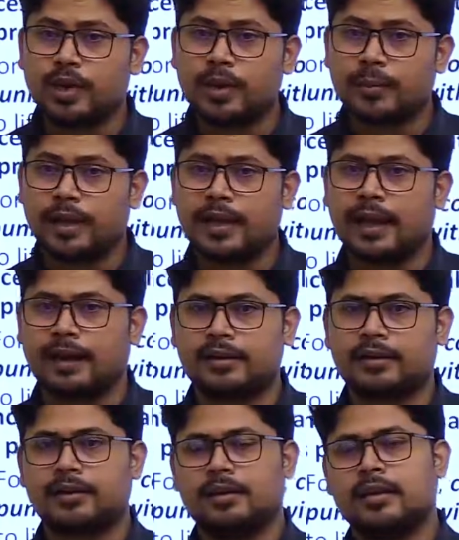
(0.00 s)
PMLA
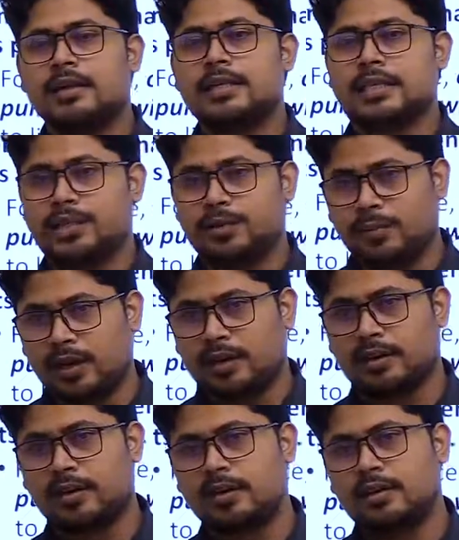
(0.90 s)
Act.
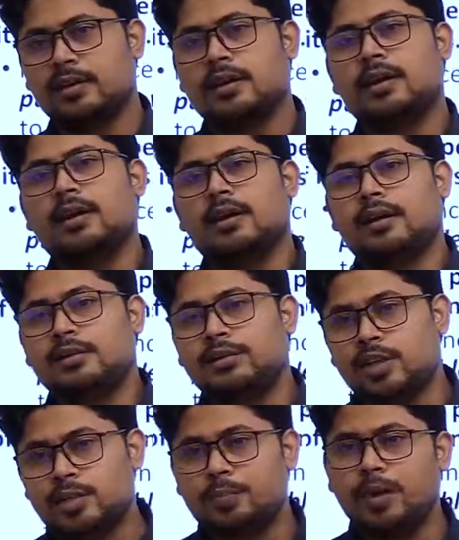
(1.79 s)
Similarly,
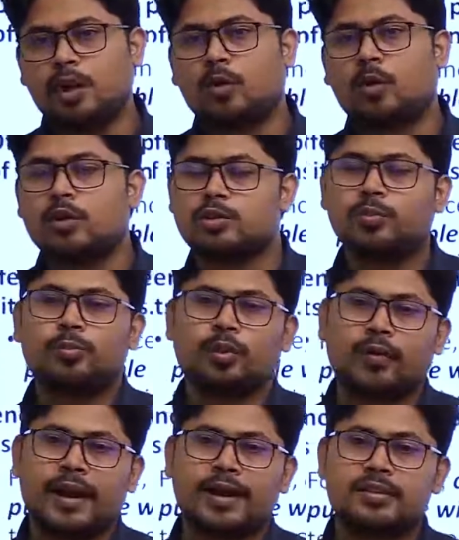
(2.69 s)
this bill also
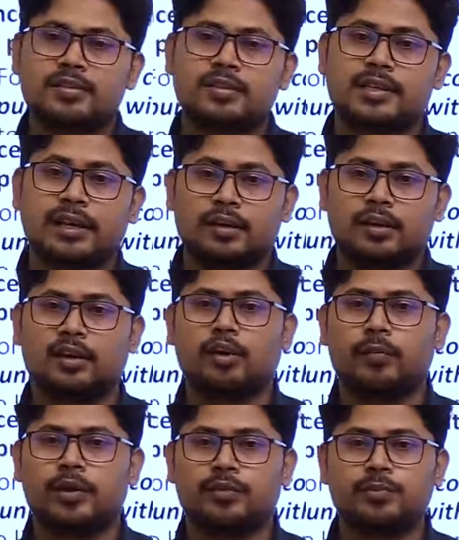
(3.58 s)
provides the central
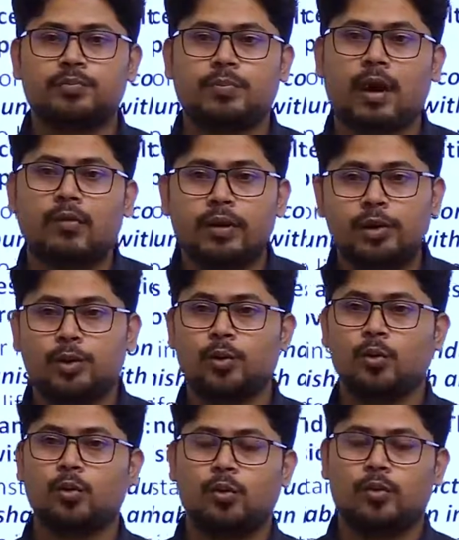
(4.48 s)
government with power
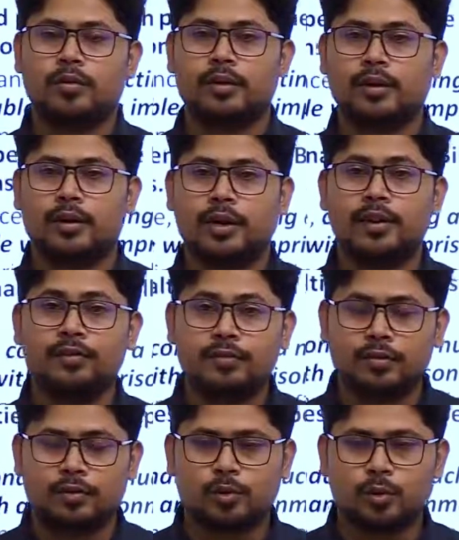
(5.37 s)
to
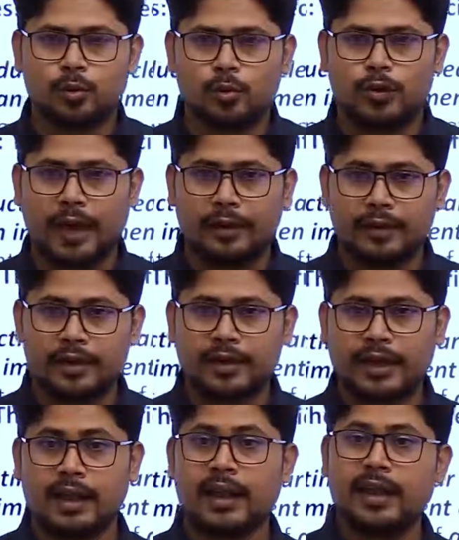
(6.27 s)
direct
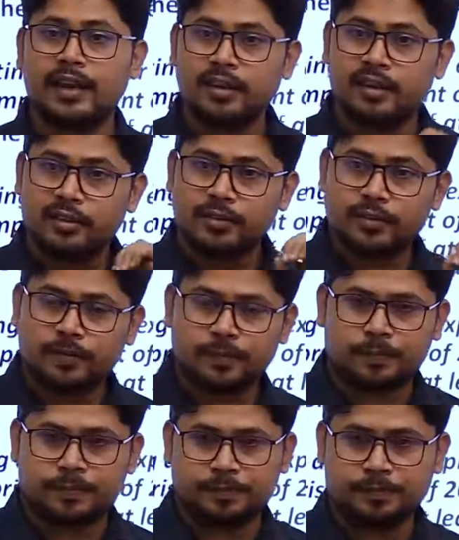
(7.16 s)
any
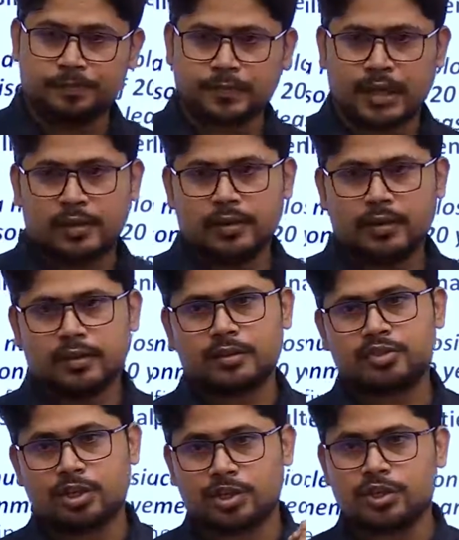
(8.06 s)

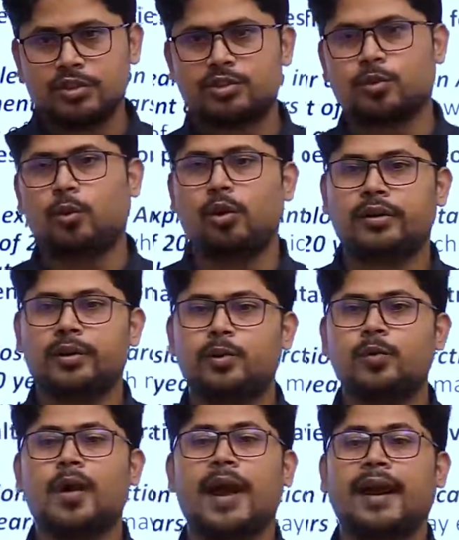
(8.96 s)
sessions court
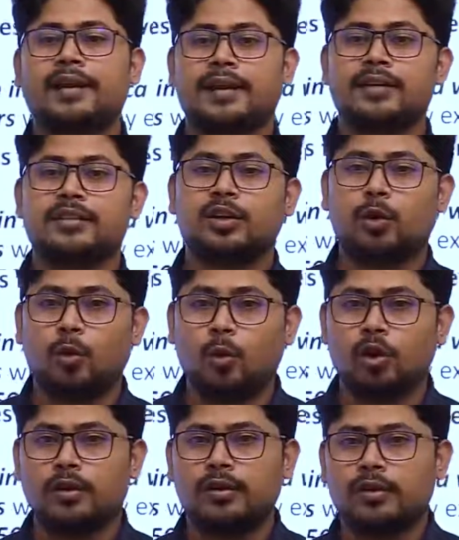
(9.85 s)
to act as a
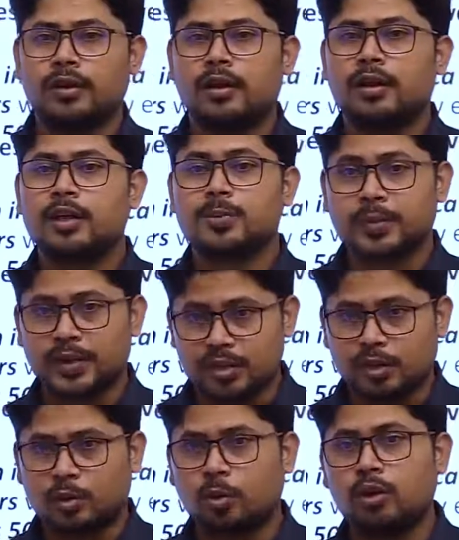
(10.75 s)
court, a
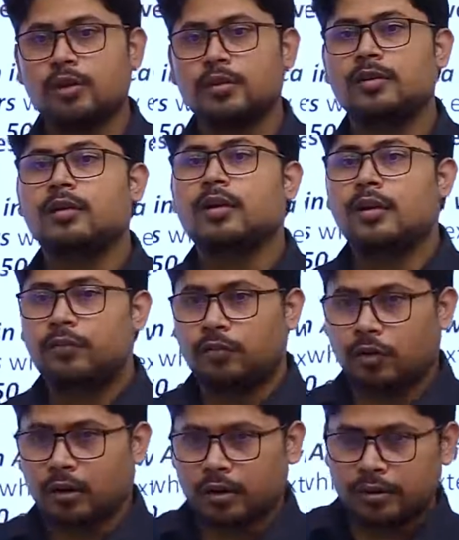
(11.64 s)
special court
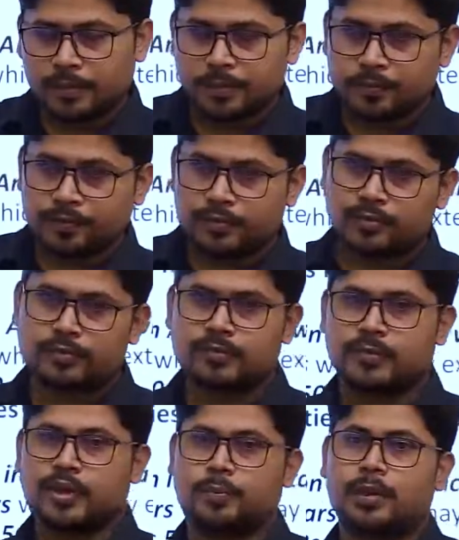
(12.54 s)
for
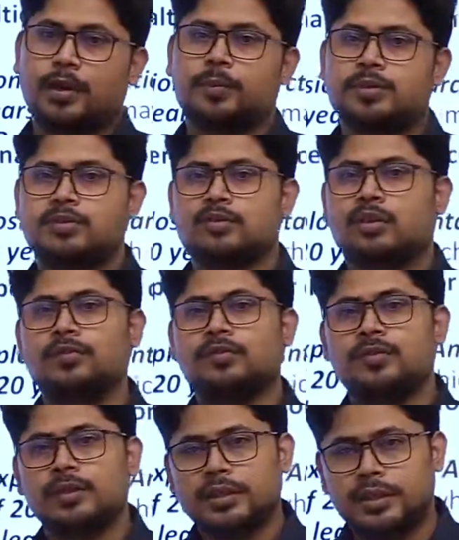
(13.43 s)
the purposes
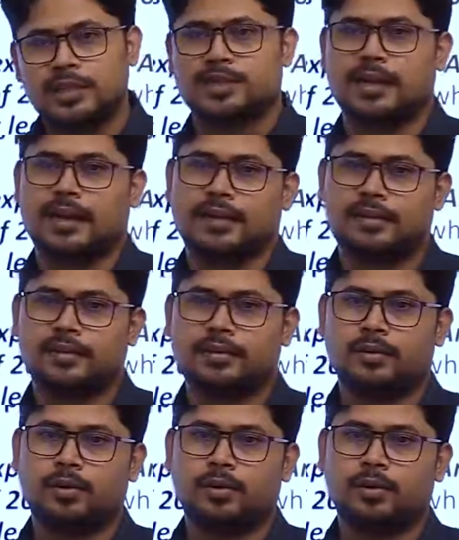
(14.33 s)
of this act.